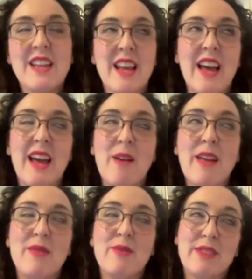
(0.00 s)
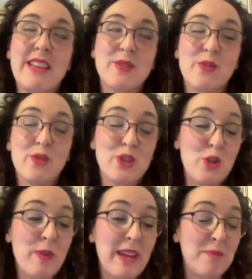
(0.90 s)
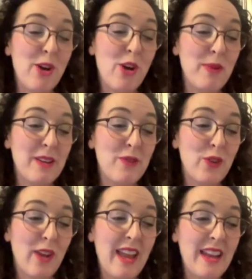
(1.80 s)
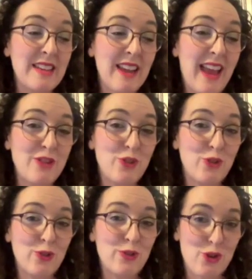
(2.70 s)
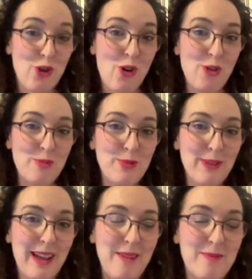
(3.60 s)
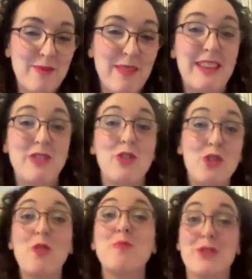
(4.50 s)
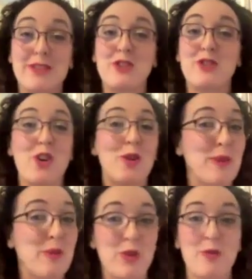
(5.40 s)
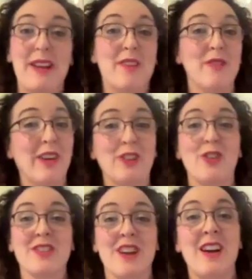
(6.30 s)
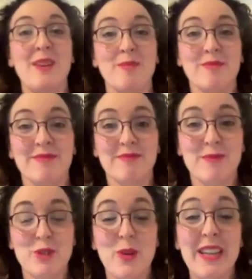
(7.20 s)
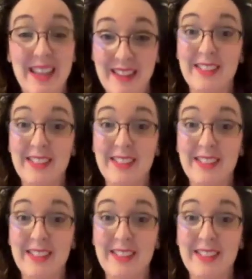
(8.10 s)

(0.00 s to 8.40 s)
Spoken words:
And yes, of course, you being in Melbourne, if you hadn't had your job, in your non-music job, it would have been a very long time between gigs,